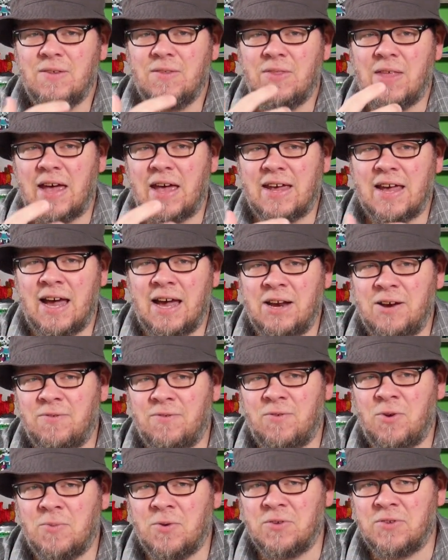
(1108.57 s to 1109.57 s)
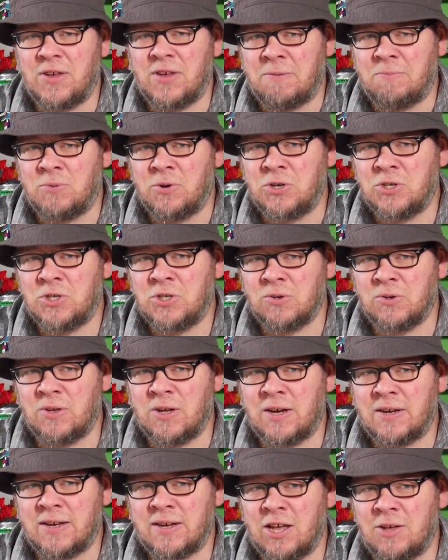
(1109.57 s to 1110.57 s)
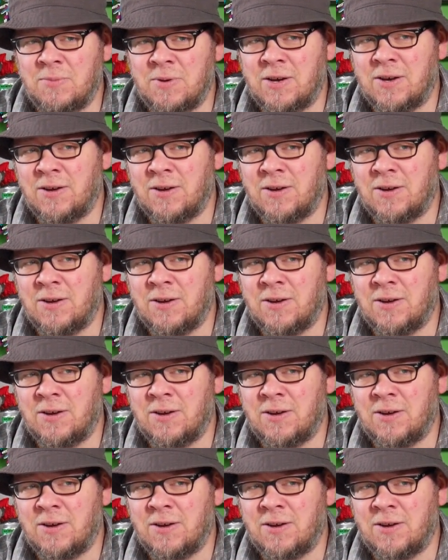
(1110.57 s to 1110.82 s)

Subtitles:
That kind of almost like push your luck element